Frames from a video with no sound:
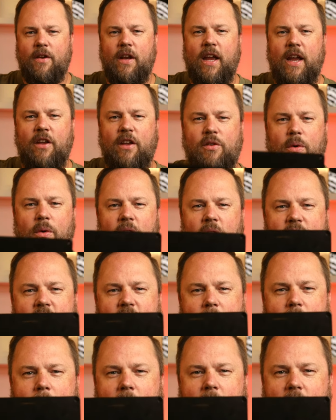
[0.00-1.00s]
So in case you
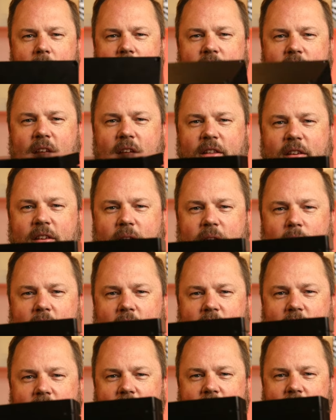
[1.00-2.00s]
want to see the box, that's
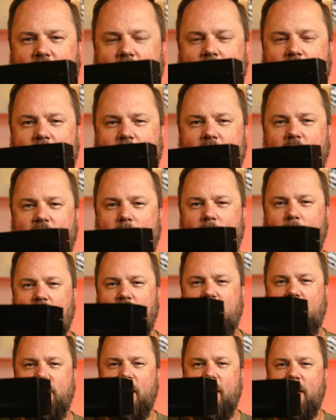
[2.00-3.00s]
it right there. That's
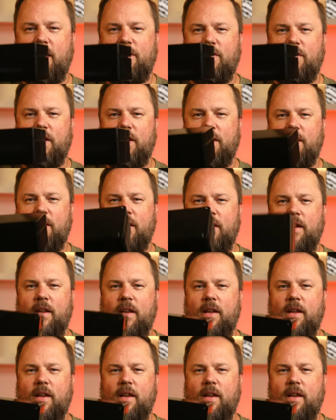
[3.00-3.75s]
about the size of it.